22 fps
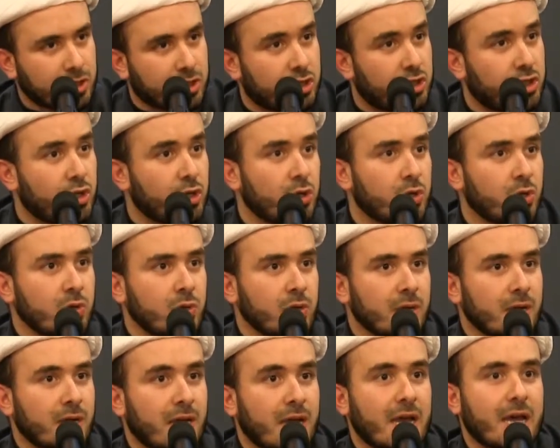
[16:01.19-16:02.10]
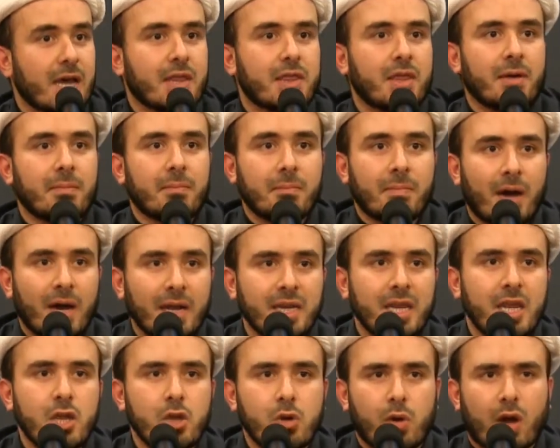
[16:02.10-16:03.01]
two, the
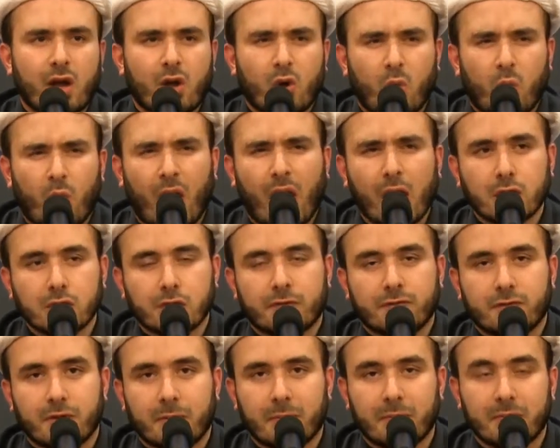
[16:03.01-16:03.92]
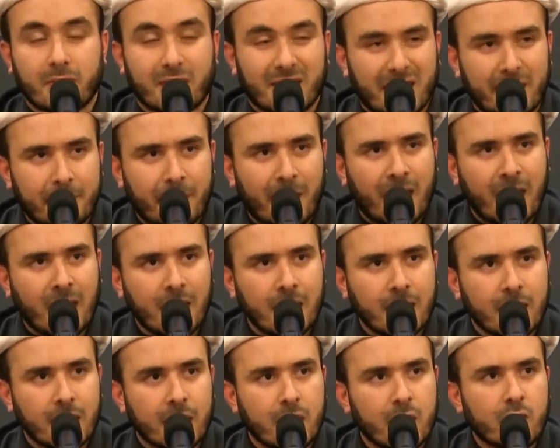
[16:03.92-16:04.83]
money you acquire from riba,
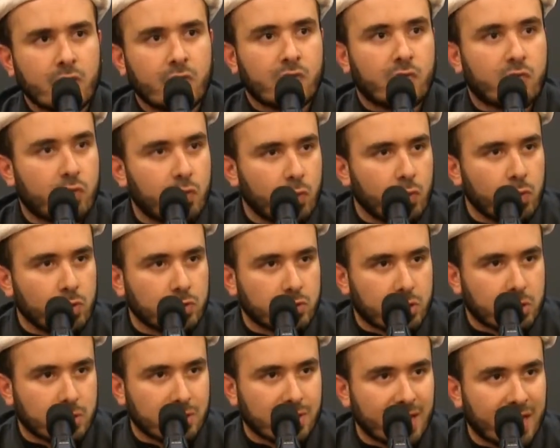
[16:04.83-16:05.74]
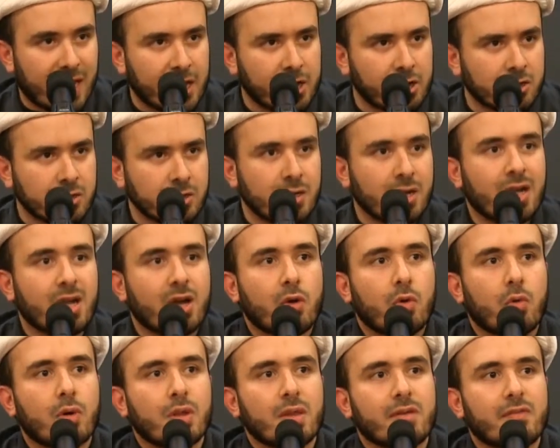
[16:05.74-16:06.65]
sooner or later,
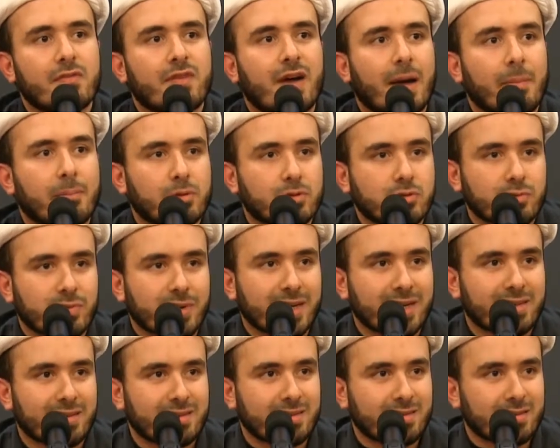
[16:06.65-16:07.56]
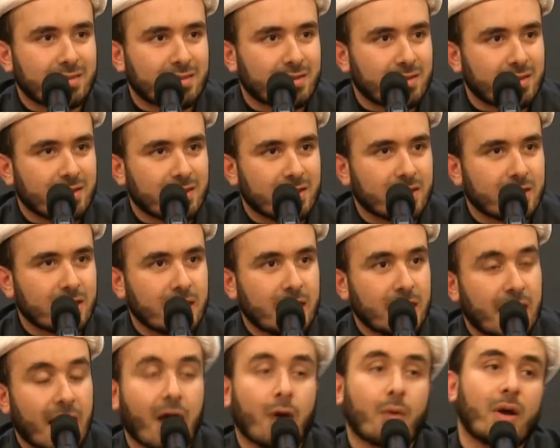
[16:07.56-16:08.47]
will evaporate.
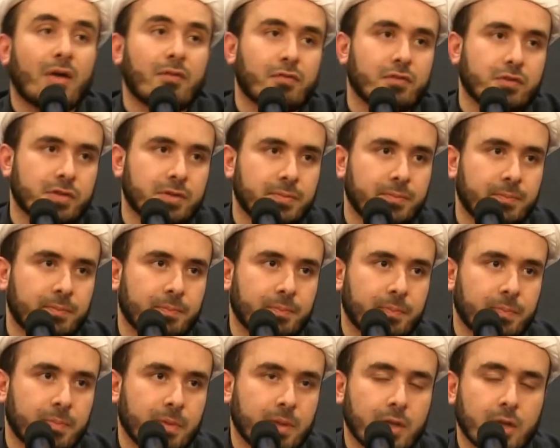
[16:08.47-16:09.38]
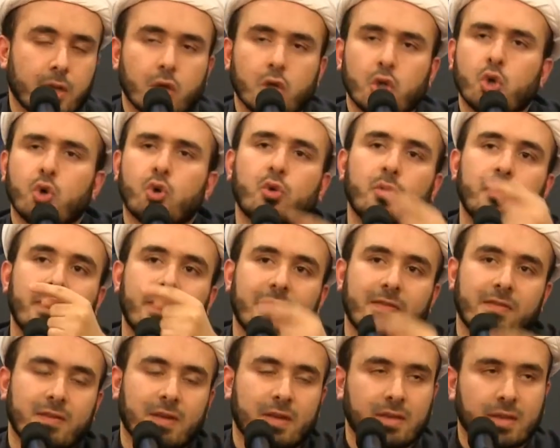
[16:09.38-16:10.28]
However, yurbi
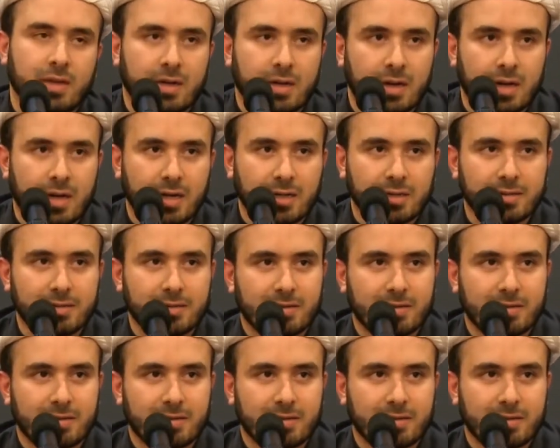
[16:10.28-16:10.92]
sadaqat,